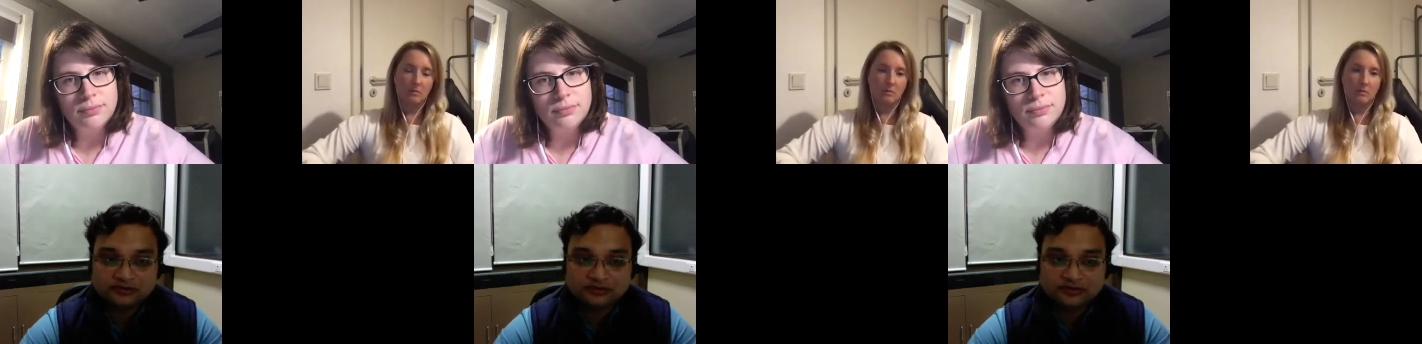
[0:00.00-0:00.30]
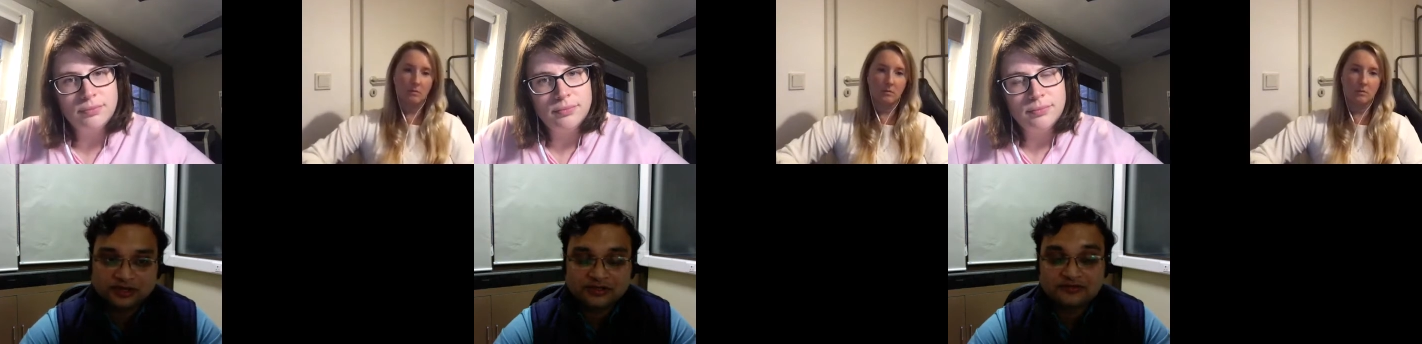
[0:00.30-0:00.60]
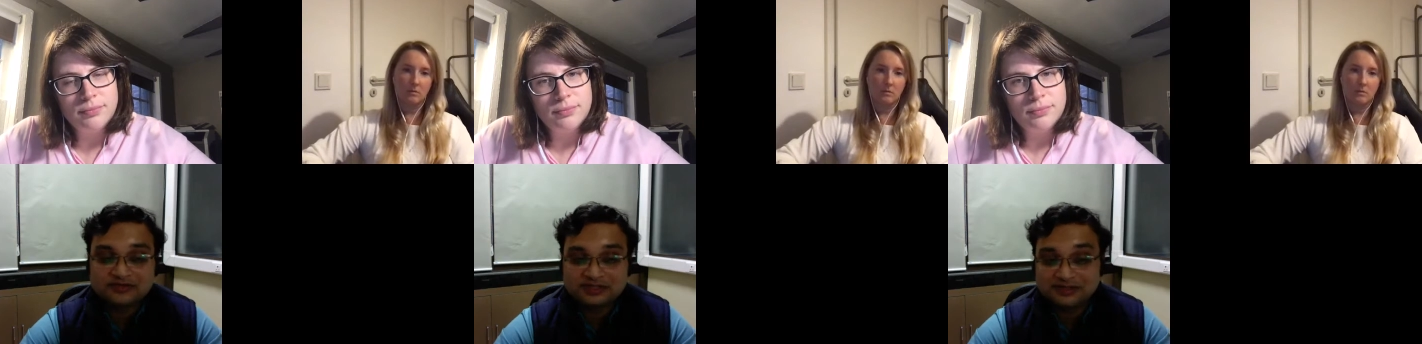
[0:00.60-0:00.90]
Speaker 1: Okay, you
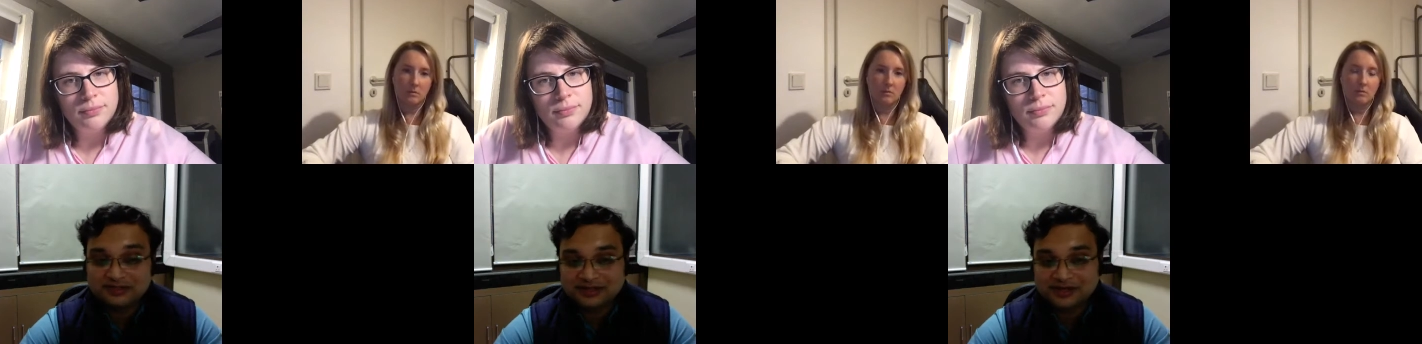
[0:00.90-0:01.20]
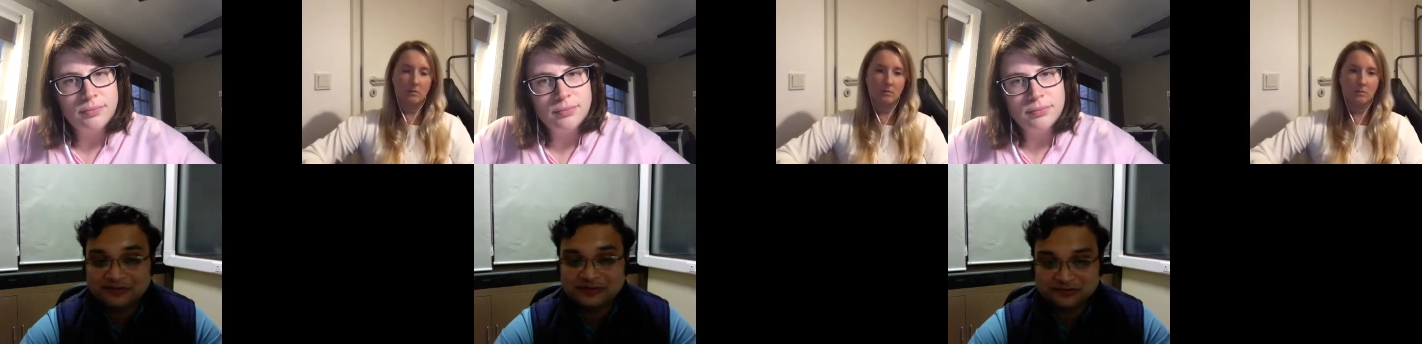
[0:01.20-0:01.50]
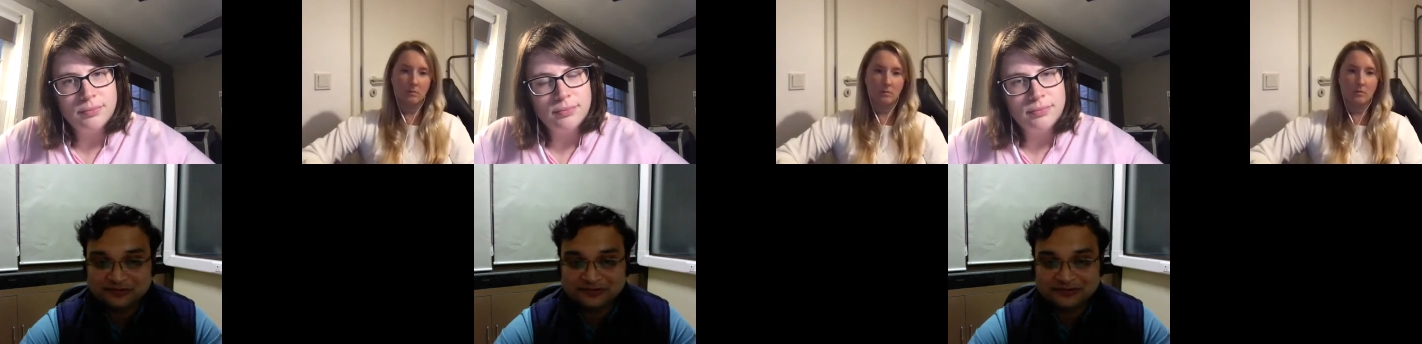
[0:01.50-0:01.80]
see how they
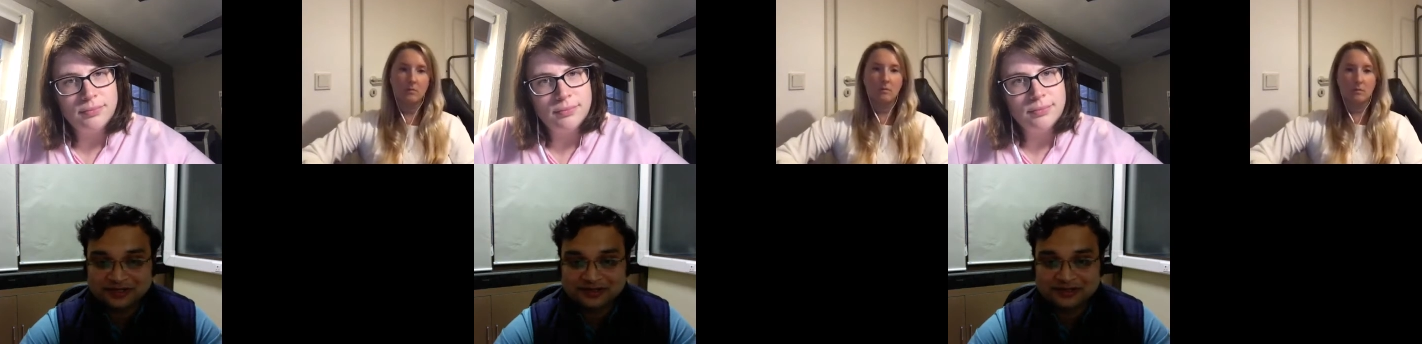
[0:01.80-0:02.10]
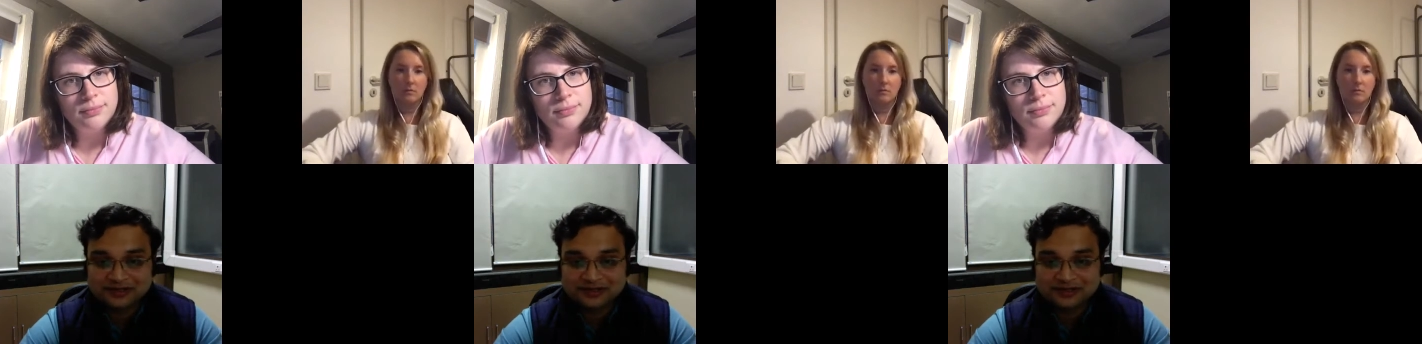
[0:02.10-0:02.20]
work. Okay,